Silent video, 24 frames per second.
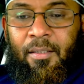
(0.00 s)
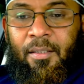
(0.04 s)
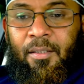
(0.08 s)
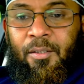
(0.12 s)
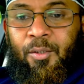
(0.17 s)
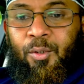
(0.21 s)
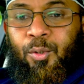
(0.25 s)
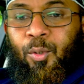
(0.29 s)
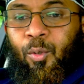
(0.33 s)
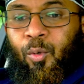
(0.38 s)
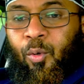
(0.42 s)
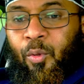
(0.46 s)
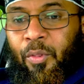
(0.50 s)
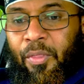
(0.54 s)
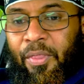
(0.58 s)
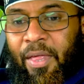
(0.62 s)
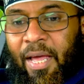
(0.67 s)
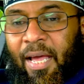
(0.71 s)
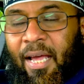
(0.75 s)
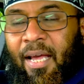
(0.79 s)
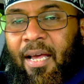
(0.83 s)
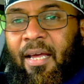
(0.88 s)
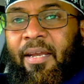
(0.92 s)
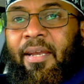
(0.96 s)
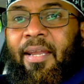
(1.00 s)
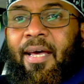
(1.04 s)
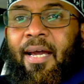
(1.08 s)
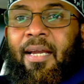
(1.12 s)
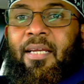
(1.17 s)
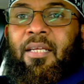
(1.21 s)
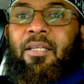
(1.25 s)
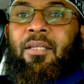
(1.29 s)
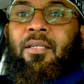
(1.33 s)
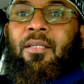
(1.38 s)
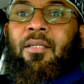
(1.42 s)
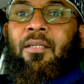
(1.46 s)
So on that
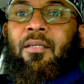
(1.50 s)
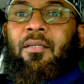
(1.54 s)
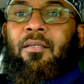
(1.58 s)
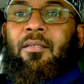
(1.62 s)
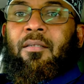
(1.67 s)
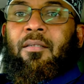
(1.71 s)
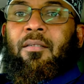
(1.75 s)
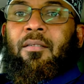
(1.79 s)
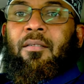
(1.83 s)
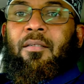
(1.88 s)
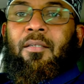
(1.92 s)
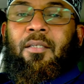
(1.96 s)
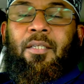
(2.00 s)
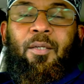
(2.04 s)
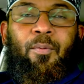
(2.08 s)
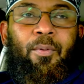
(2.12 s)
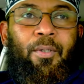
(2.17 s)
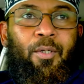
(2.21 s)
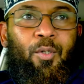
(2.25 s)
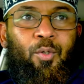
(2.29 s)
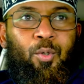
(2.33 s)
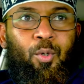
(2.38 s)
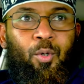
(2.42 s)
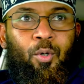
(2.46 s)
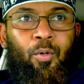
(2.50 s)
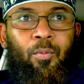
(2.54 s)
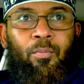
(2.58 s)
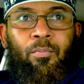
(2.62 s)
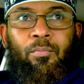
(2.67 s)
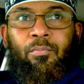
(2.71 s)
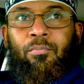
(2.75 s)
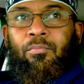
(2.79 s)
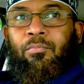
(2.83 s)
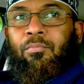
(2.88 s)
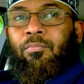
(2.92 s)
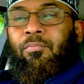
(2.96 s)
night, they went
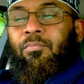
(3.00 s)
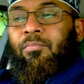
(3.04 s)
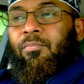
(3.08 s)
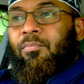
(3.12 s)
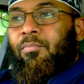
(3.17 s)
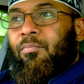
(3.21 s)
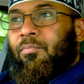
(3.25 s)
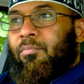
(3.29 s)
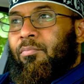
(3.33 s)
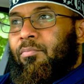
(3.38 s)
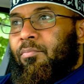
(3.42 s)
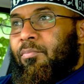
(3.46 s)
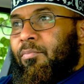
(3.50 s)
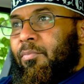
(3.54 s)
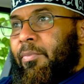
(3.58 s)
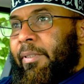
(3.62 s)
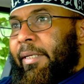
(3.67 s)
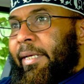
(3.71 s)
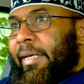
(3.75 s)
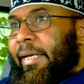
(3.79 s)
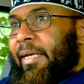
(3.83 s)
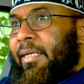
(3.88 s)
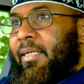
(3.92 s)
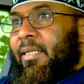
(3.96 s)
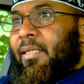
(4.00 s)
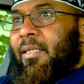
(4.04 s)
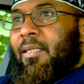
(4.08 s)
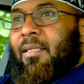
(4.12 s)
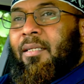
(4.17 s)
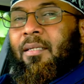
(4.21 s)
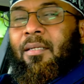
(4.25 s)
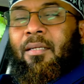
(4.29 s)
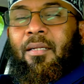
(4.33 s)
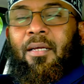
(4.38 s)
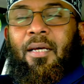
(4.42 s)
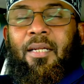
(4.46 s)
home,
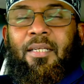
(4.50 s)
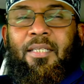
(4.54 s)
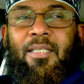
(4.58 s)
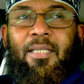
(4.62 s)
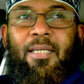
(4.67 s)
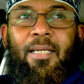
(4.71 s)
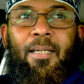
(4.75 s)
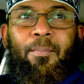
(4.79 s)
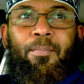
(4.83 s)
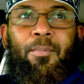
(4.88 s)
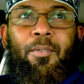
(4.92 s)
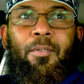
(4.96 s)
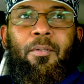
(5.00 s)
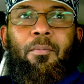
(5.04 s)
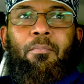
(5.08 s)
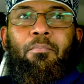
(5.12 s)
ate and slept.